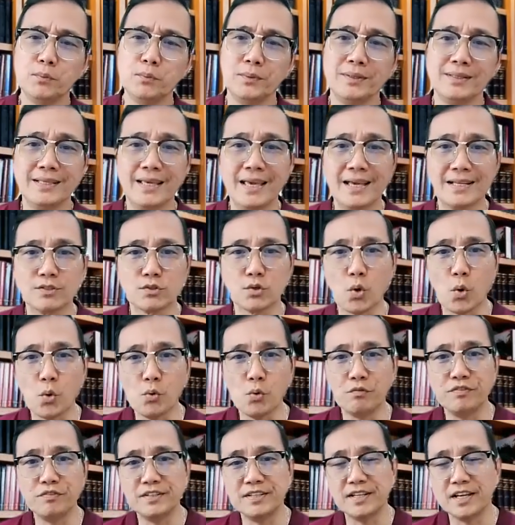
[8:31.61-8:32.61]
will get
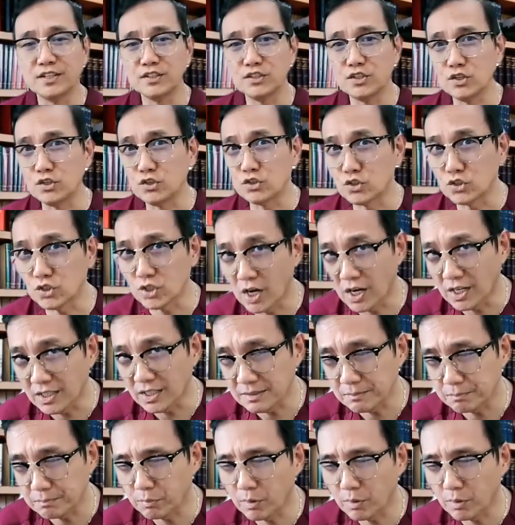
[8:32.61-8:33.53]
COVID 19 shot